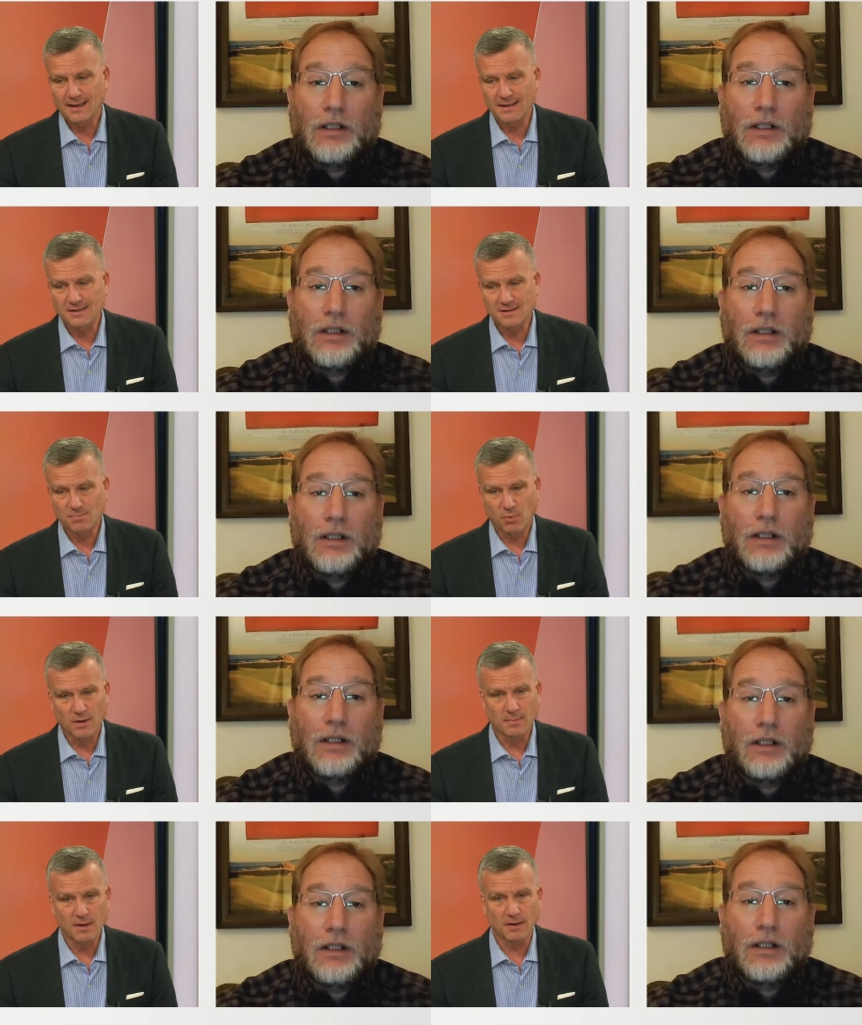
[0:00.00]
Speaker 1: it's, boy,
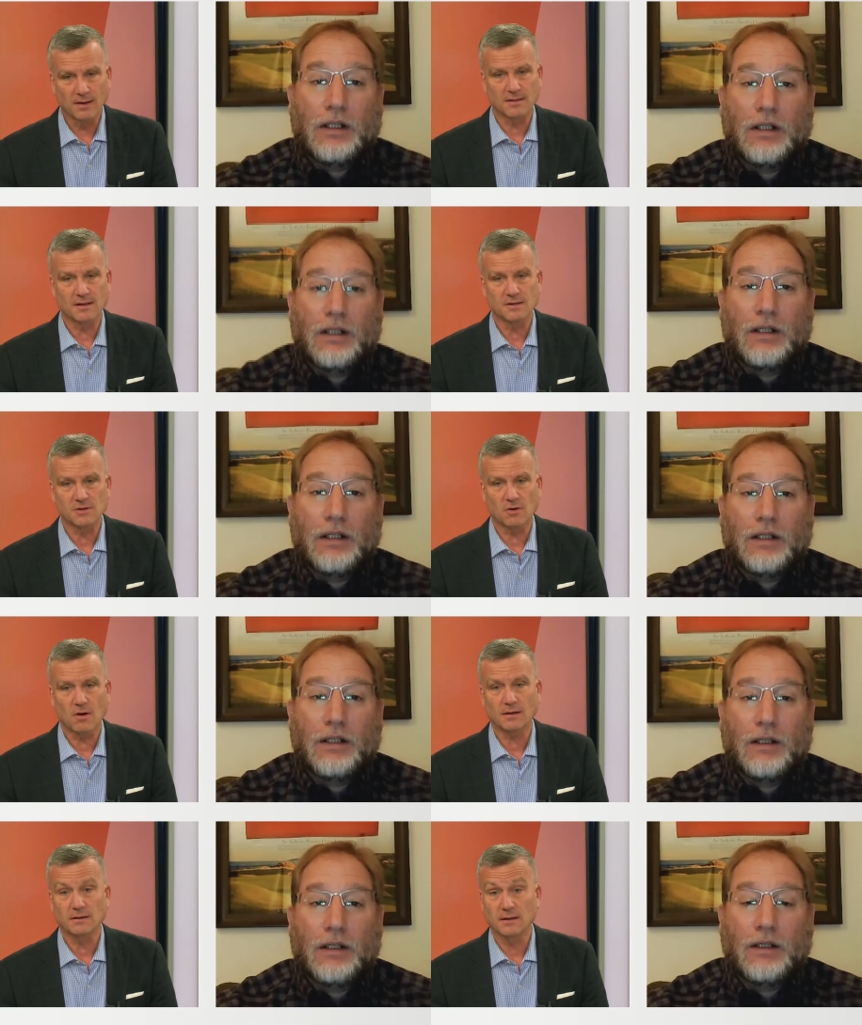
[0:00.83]
you better get things
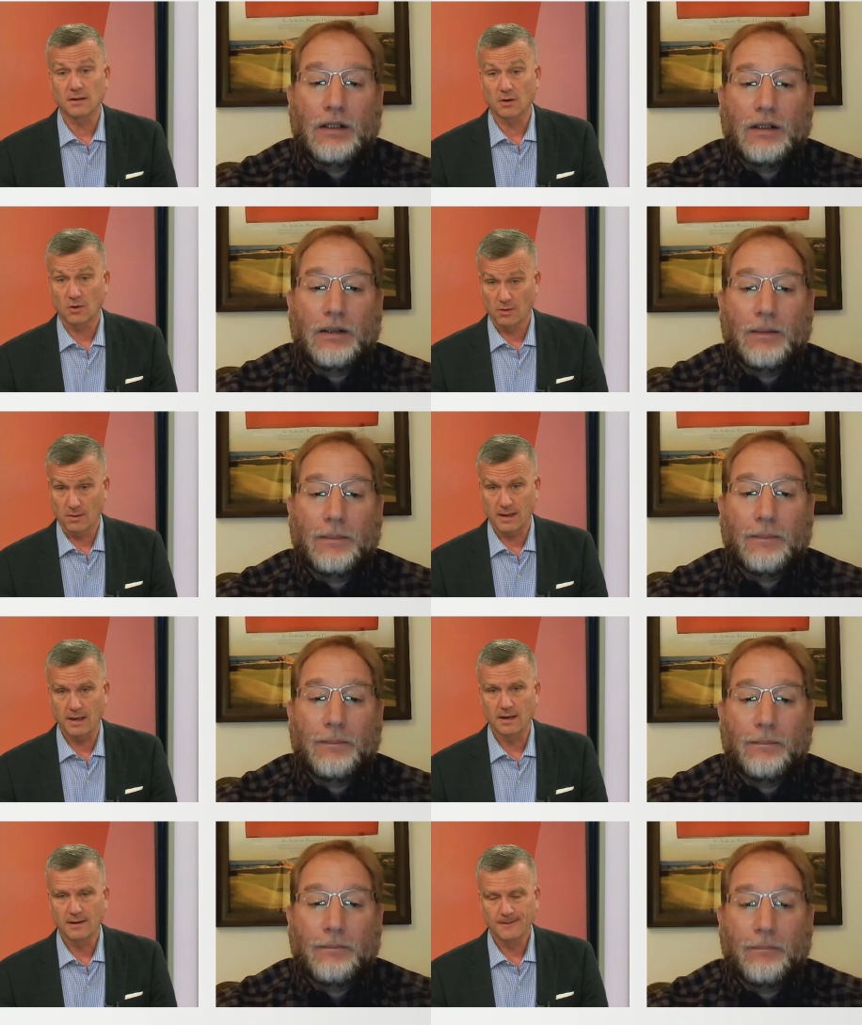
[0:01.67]
corrected in a hurry.
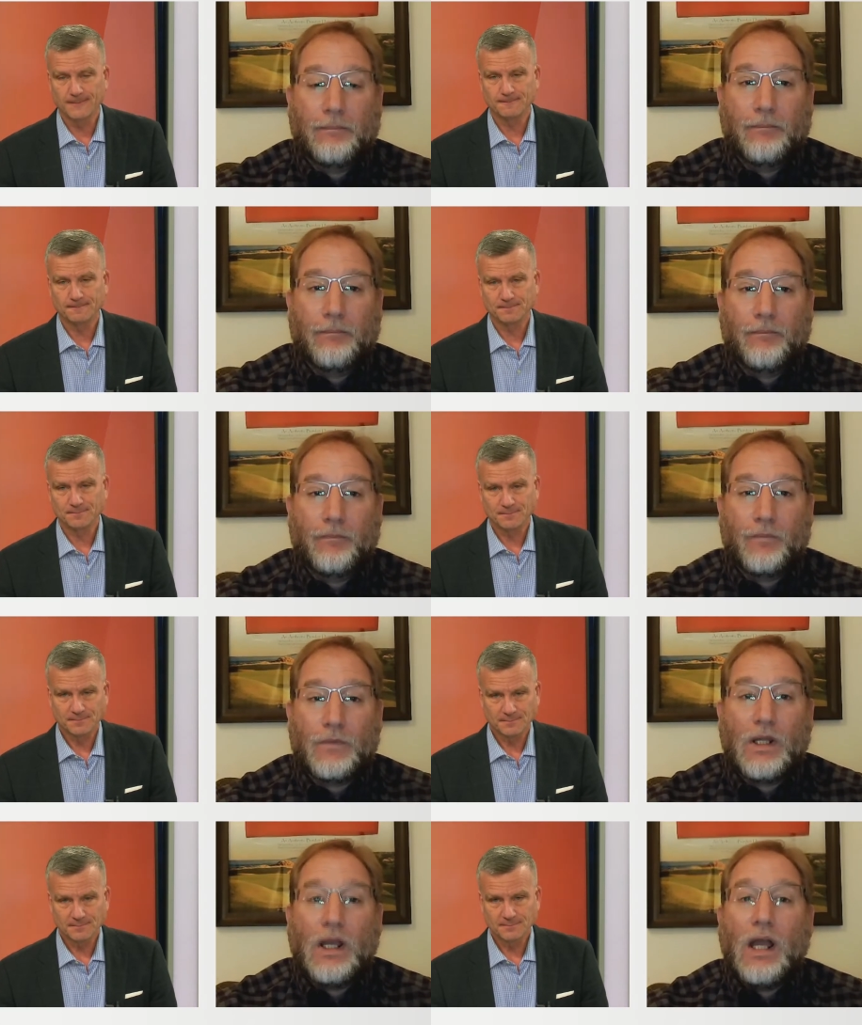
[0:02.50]

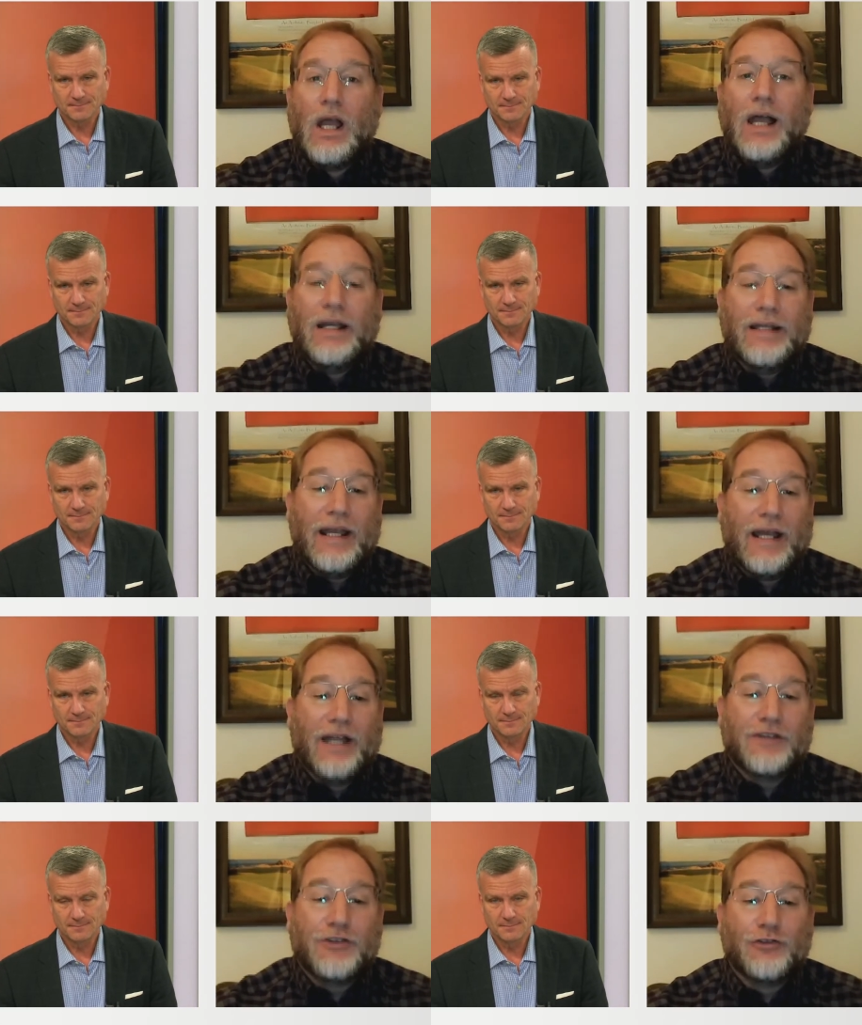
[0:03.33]

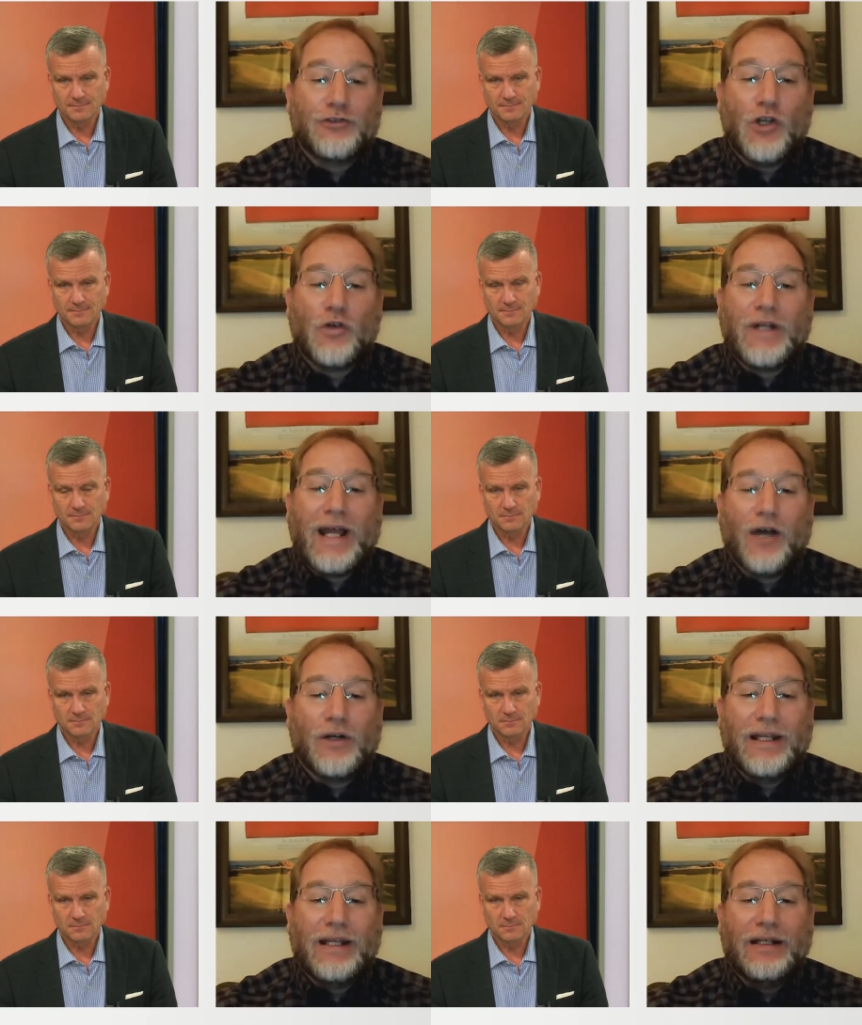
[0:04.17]
Speaker 2: Yeah, there's no
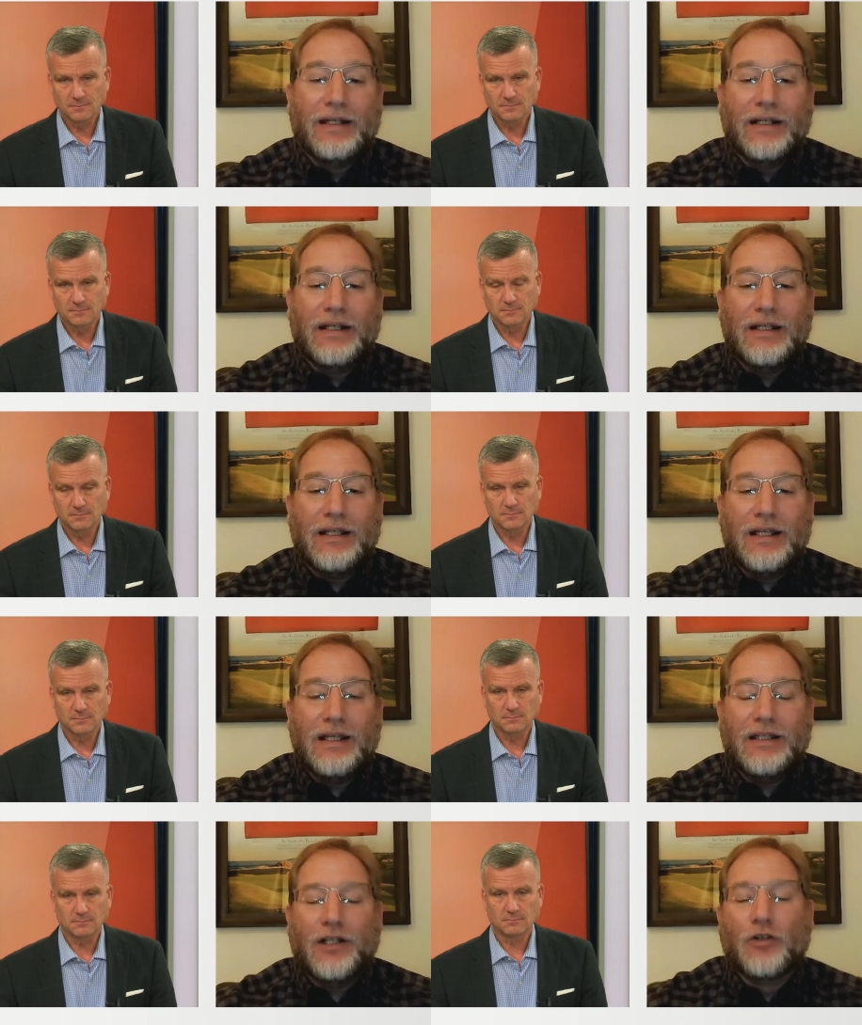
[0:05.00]
doubt. And,
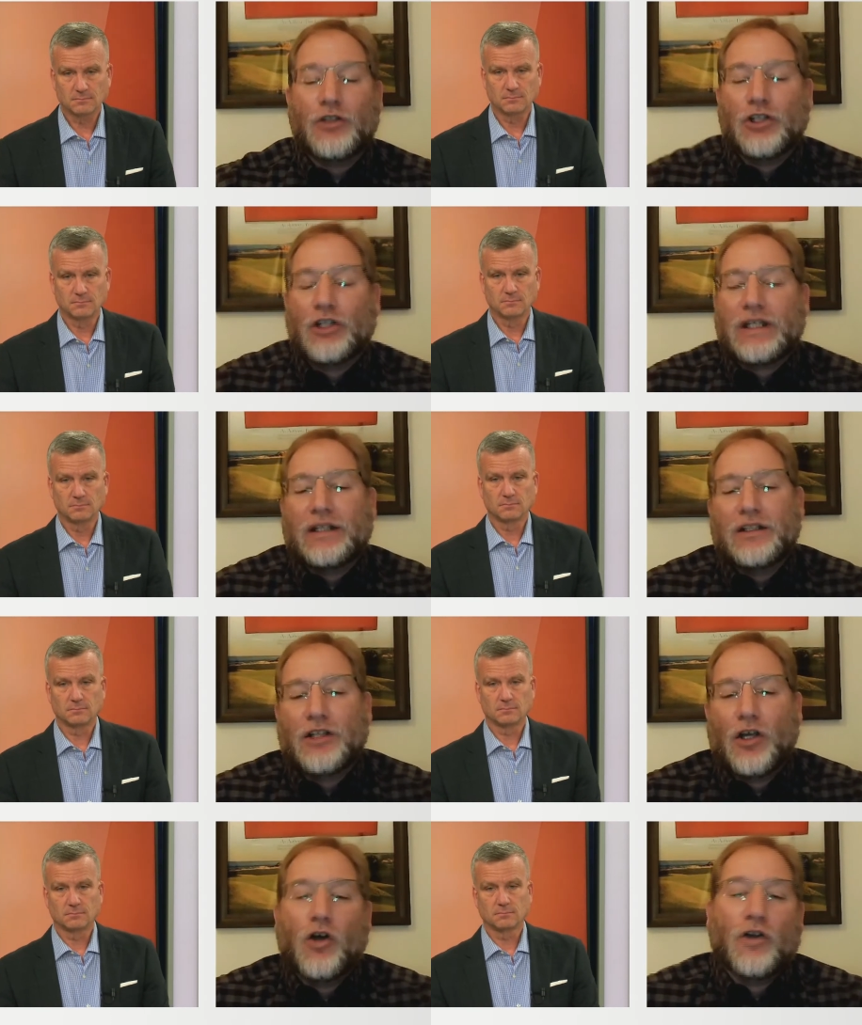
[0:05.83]
you know, you look
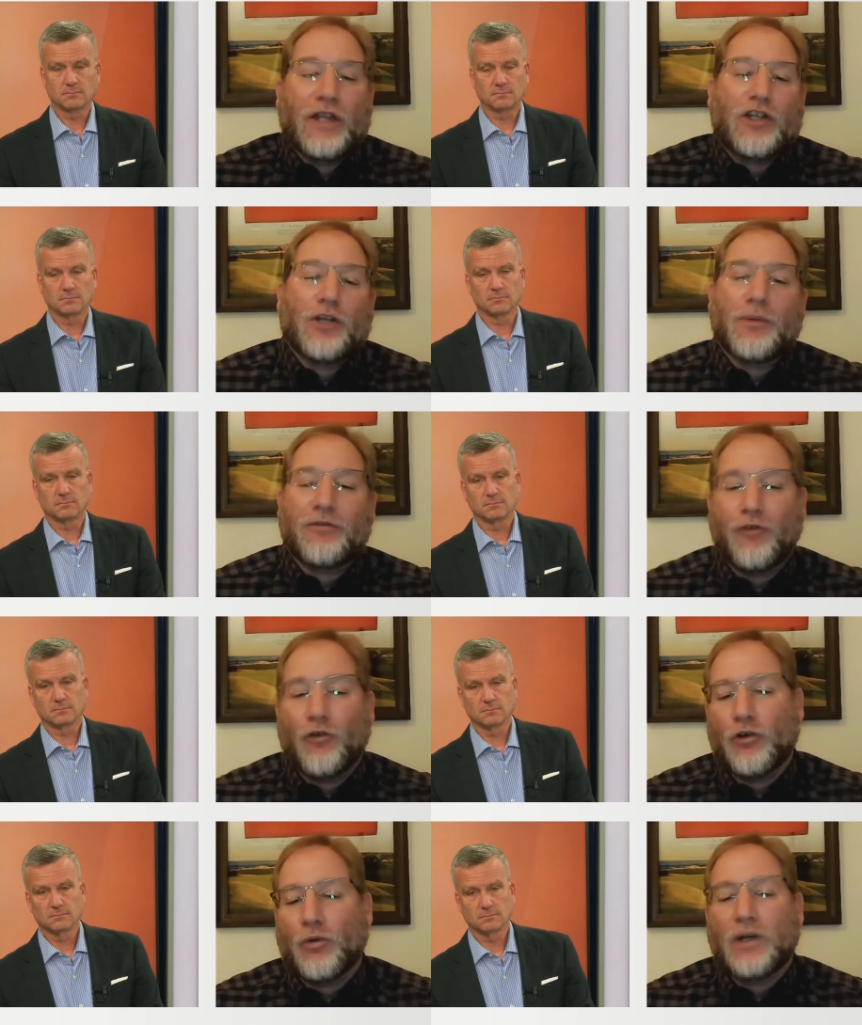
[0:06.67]
at, you go, oh, they could have been
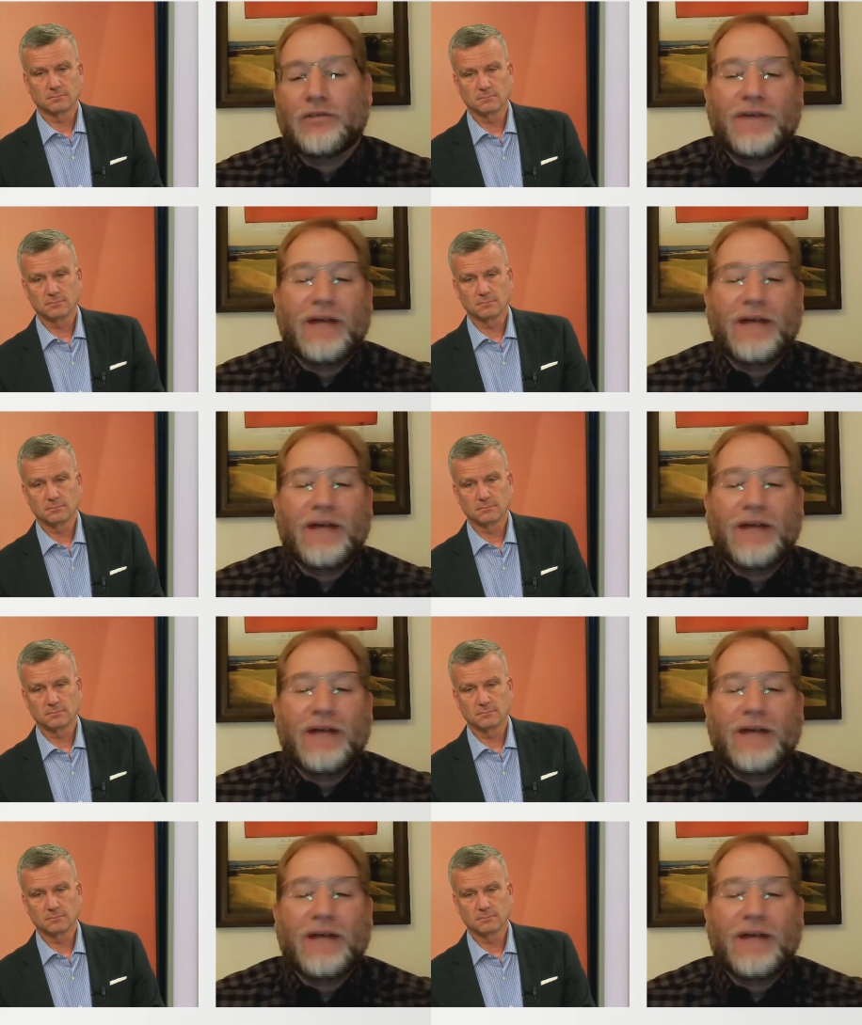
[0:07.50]
4-1,